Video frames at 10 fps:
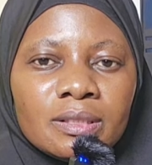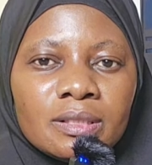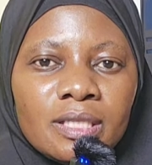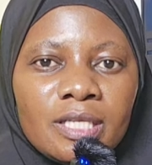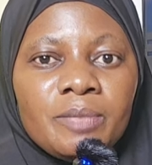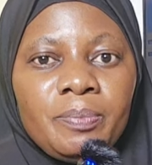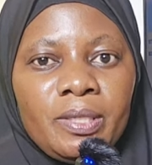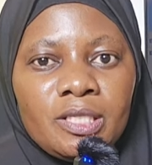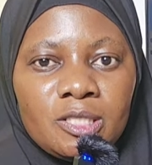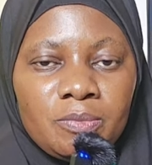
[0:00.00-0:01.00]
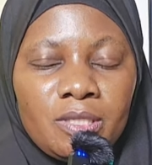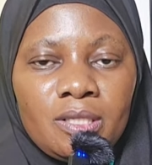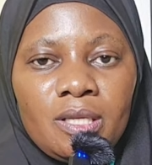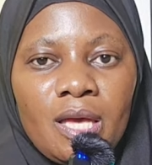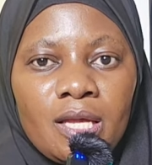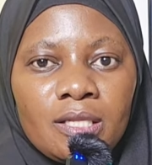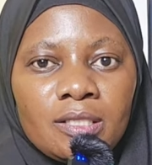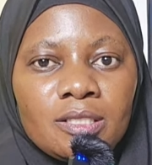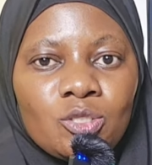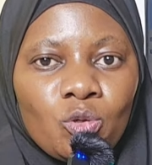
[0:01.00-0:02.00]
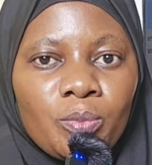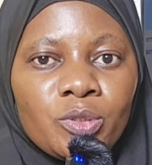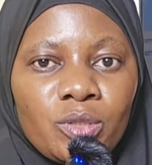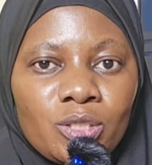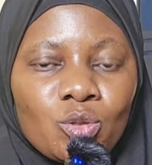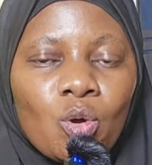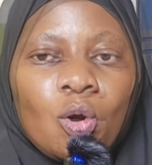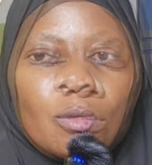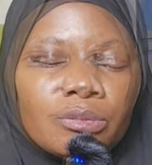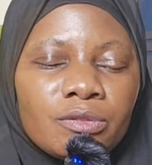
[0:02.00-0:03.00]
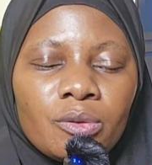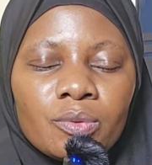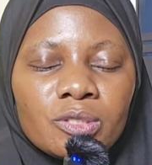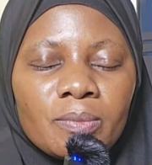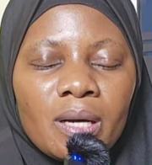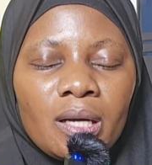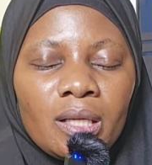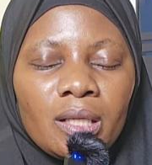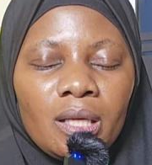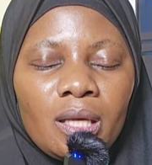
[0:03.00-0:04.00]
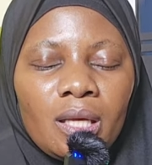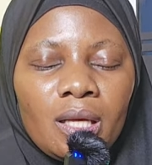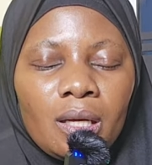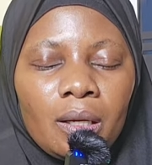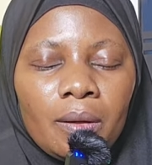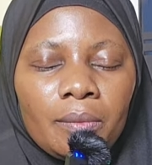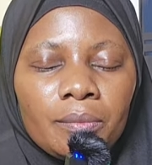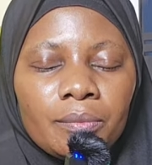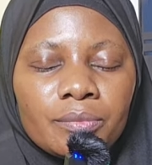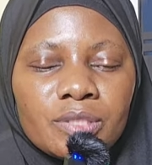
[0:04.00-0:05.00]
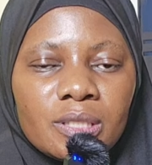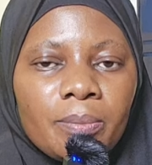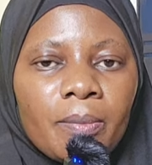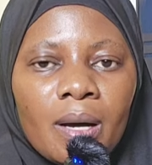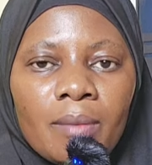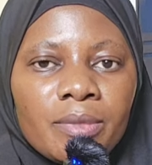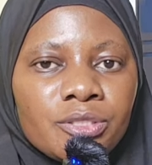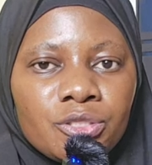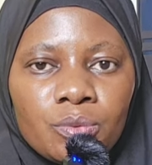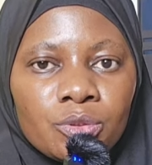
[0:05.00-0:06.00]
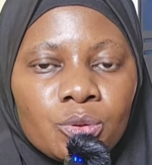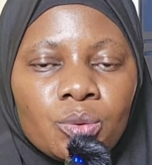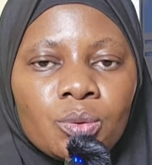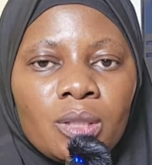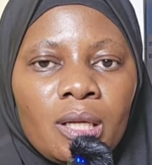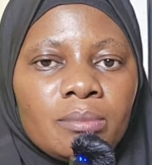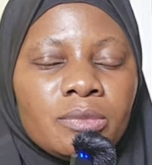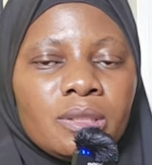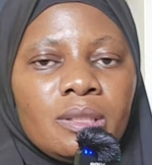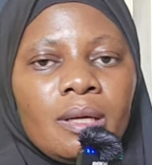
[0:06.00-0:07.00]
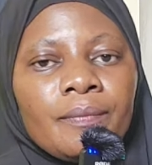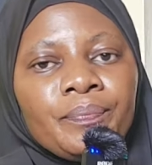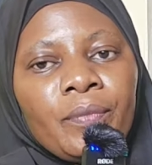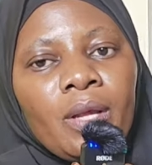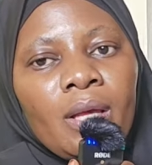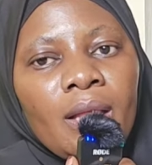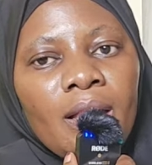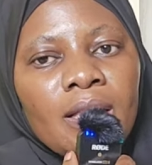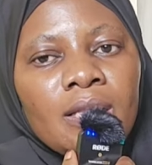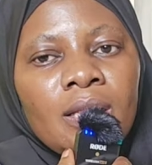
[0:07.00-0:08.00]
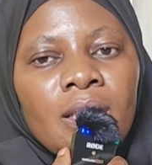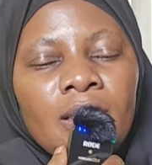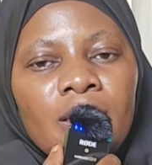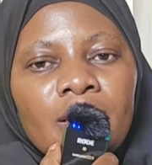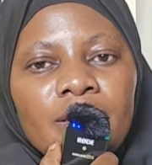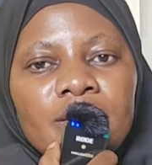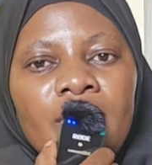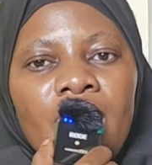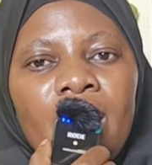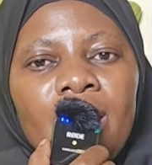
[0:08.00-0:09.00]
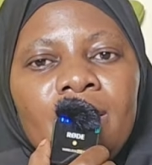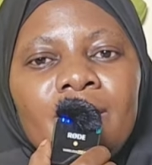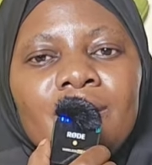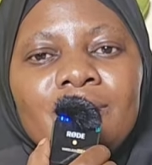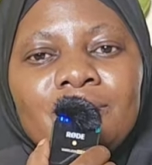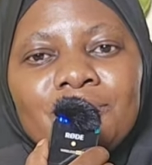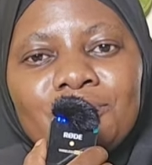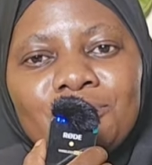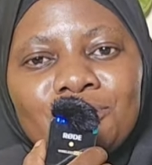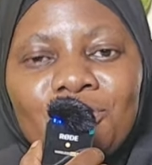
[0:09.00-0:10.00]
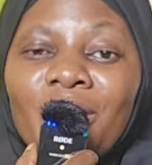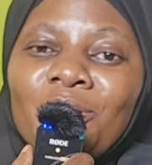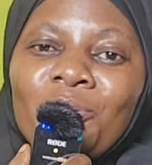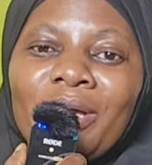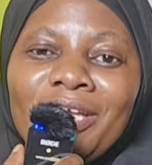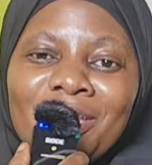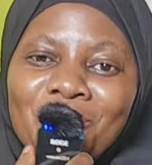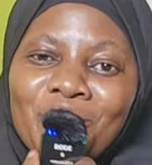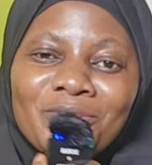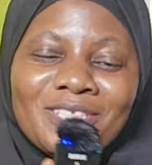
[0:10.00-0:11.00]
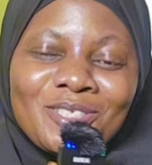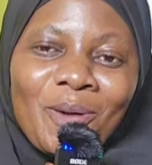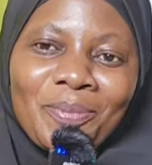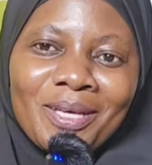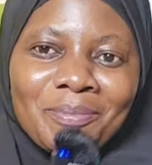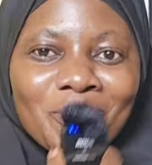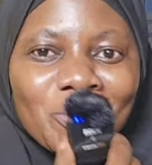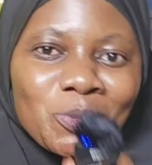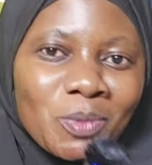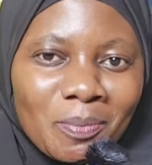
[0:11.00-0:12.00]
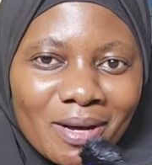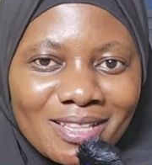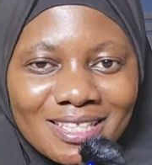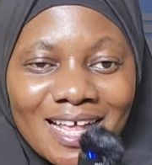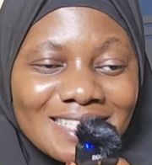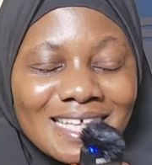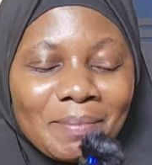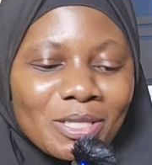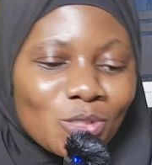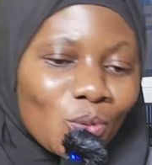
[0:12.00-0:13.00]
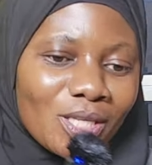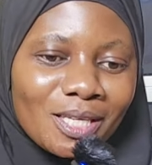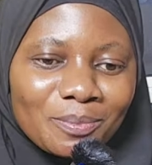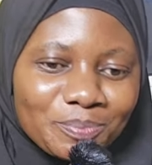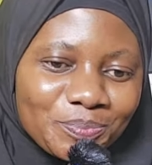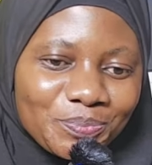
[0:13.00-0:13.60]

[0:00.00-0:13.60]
he picked me and took me to his home. So that was my stepmom, and she was cool, alhamdulillah. Then, right away, he brought the topic, because remember, the last time I saw him,